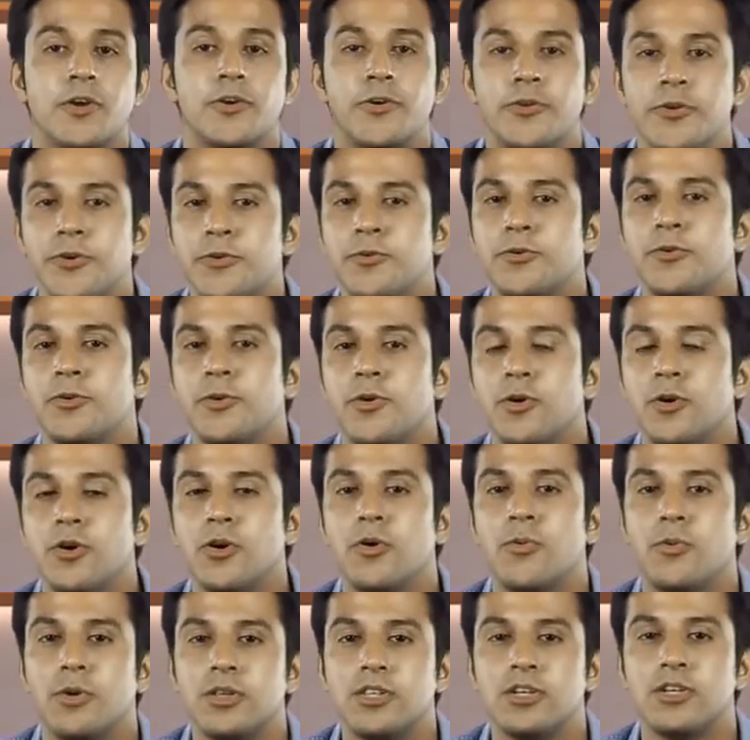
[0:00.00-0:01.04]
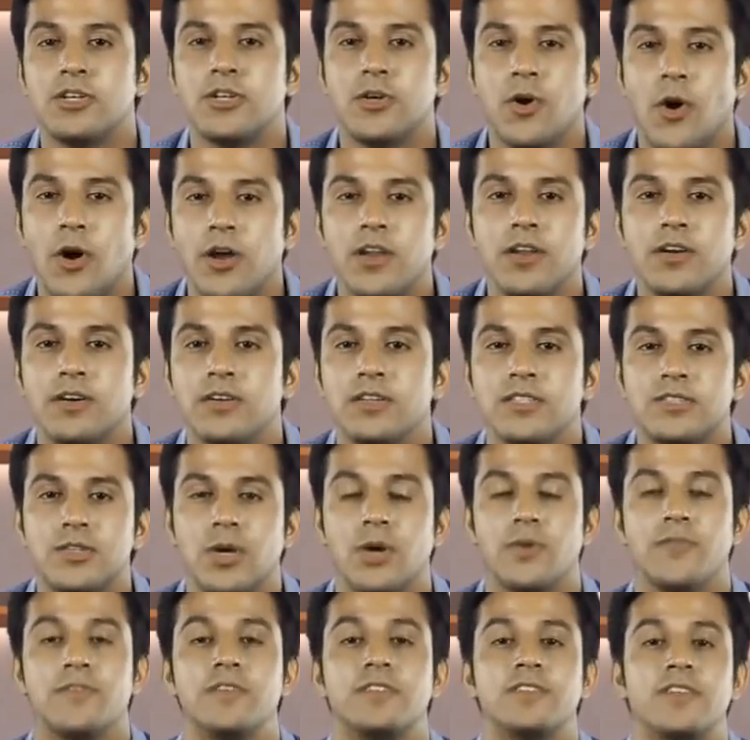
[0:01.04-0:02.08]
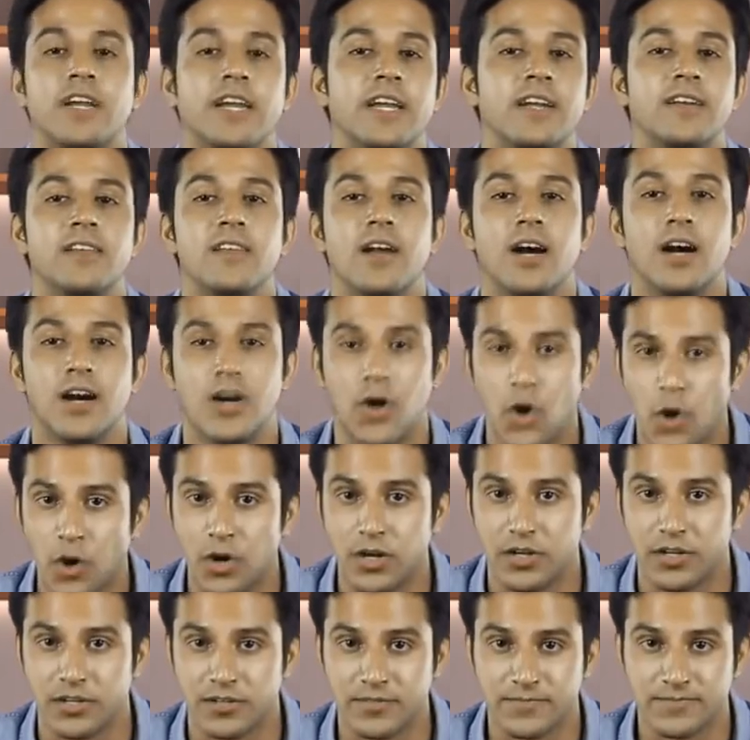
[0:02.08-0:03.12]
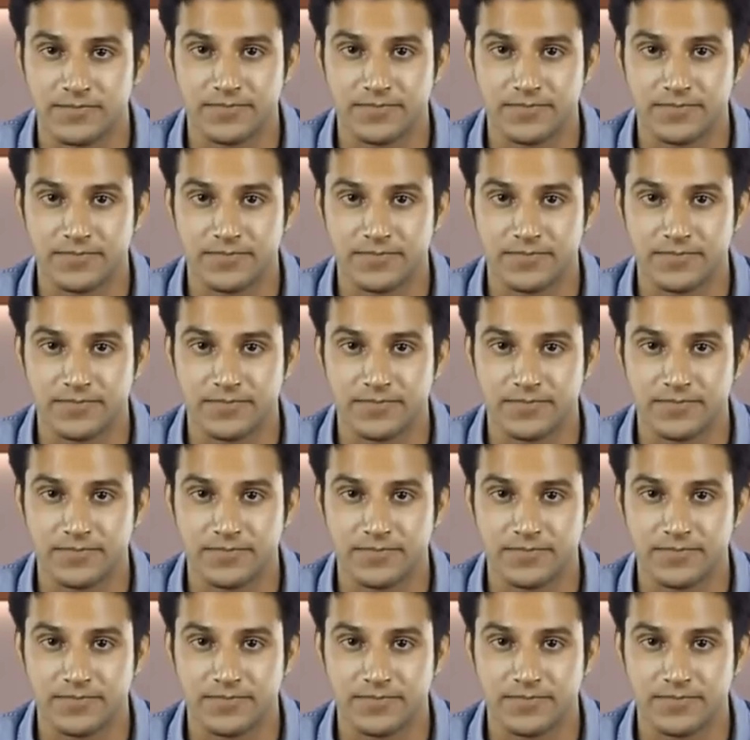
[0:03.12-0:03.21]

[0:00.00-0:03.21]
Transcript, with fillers: Do you know what the corners of a triangle are called?